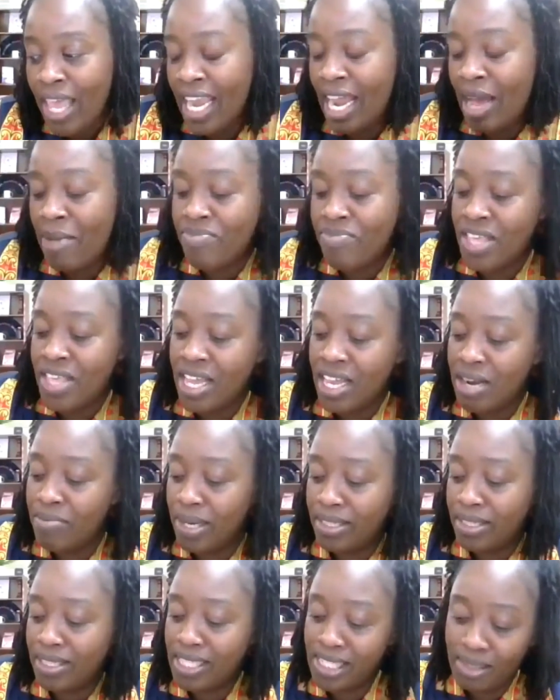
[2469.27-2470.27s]
And I'm thinking
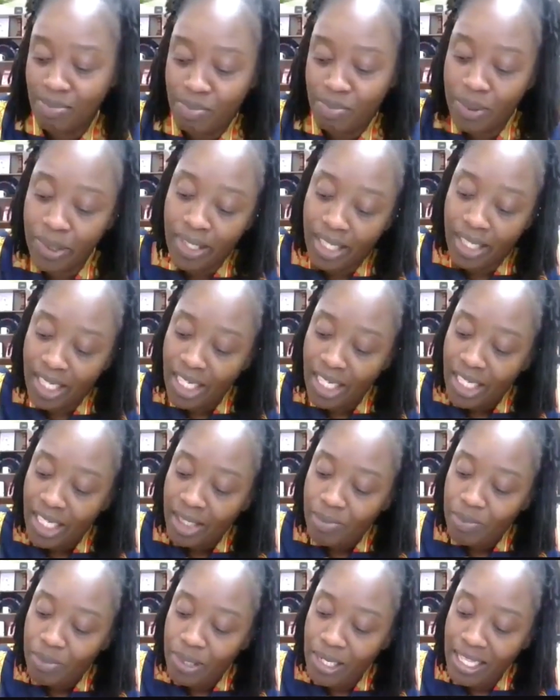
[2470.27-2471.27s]
about this book,
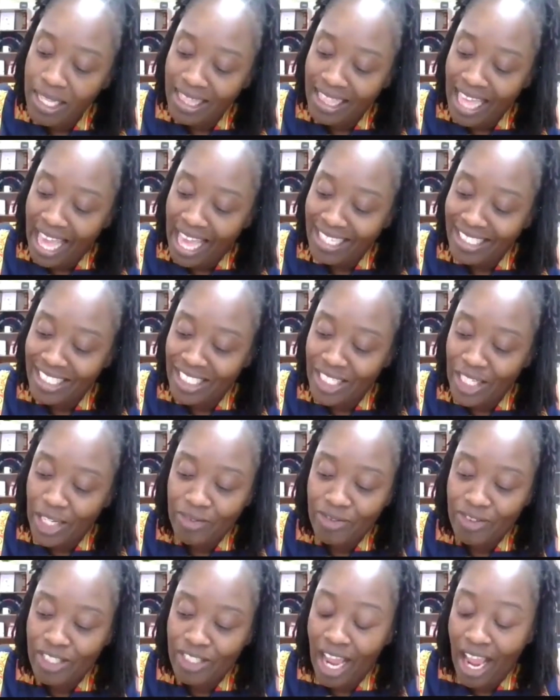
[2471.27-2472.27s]
Put That
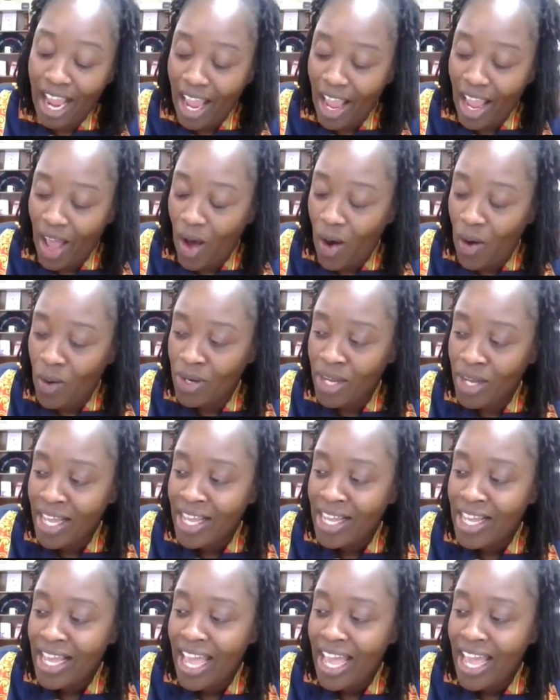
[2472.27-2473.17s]
Stuff Down,